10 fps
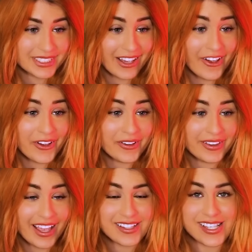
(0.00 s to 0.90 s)
Oh,
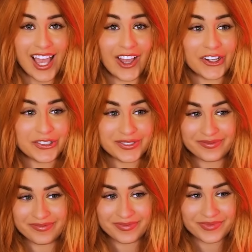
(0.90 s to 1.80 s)
that's how.
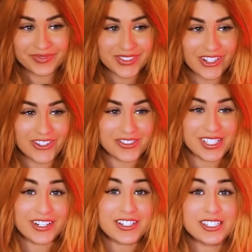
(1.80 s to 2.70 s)
All those
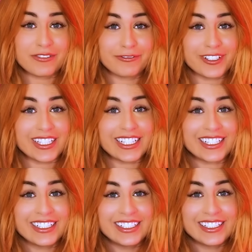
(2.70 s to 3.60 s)
years of
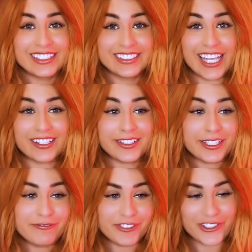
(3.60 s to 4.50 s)
really deadly
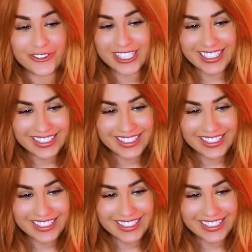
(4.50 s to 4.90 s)
food.